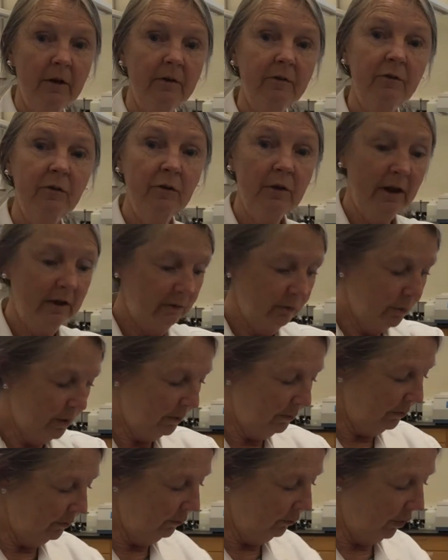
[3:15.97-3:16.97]
So that's why
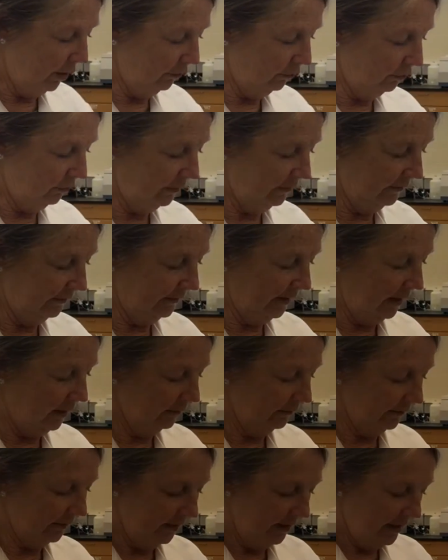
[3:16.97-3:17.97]
we've washed the
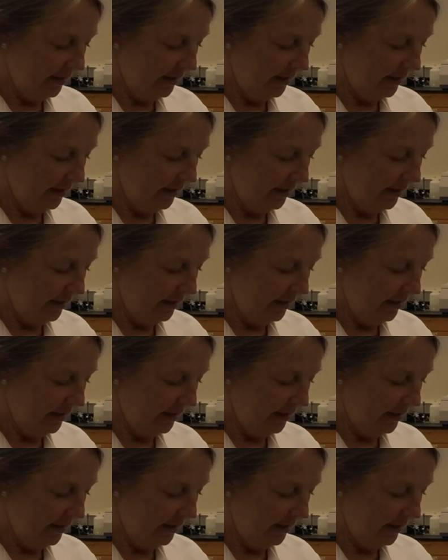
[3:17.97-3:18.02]
cells.